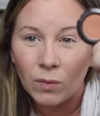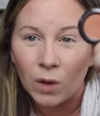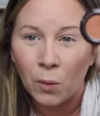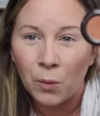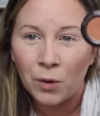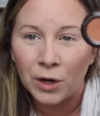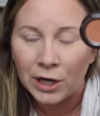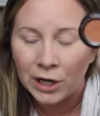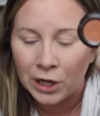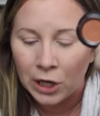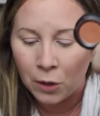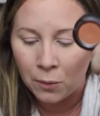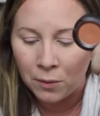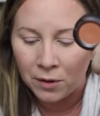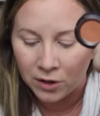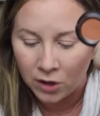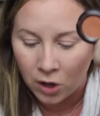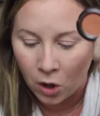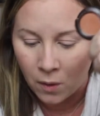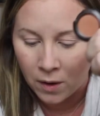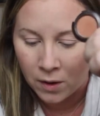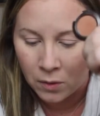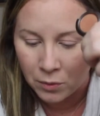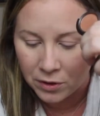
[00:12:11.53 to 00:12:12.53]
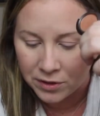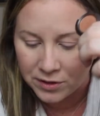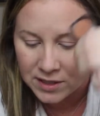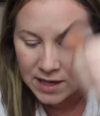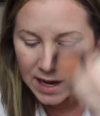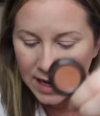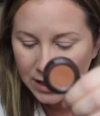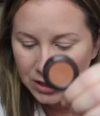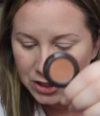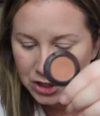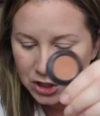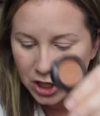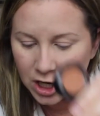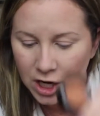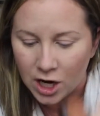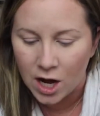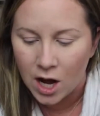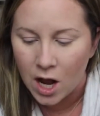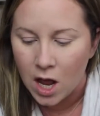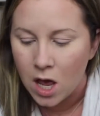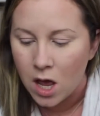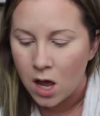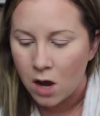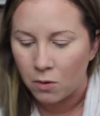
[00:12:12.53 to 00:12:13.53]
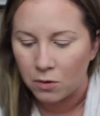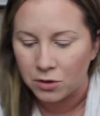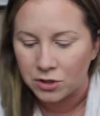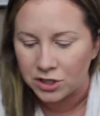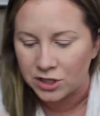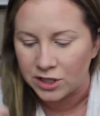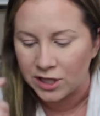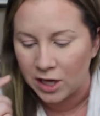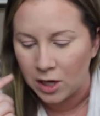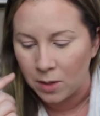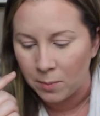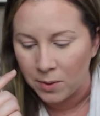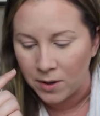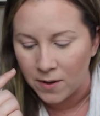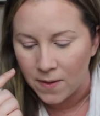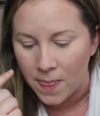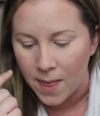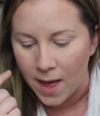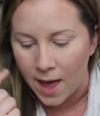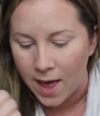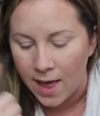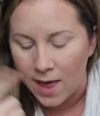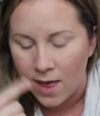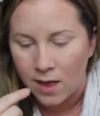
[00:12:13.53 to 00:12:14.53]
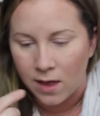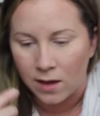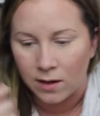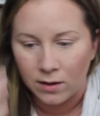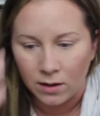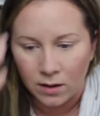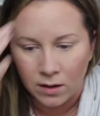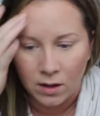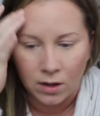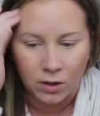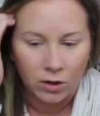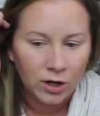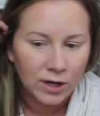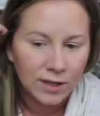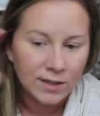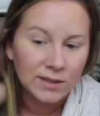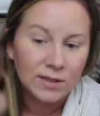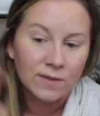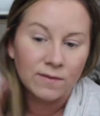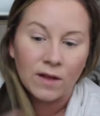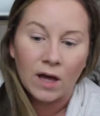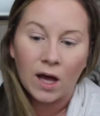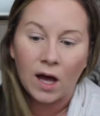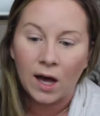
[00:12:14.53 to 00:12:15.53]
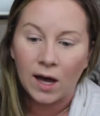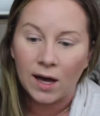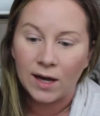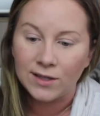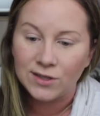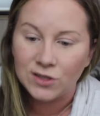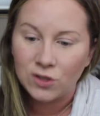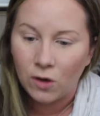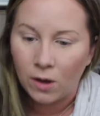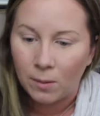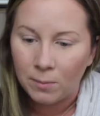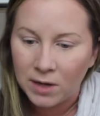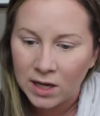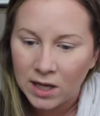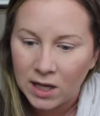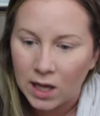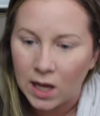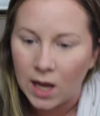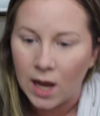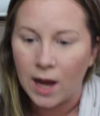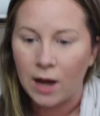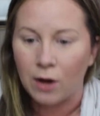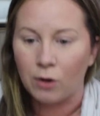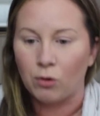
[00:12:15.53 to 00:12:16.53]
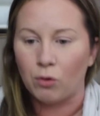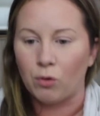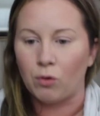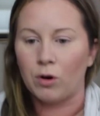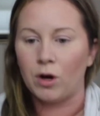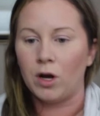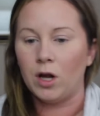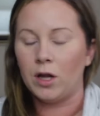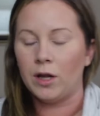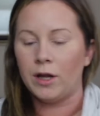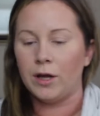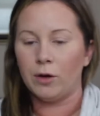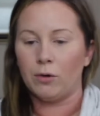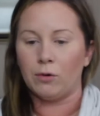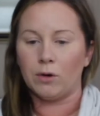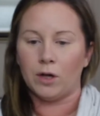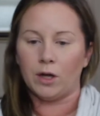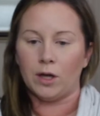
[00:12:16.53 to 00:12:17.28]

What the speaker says: We're going to go in with Texture. We're just going to put that in the crease of the eye. So I'm going to get a really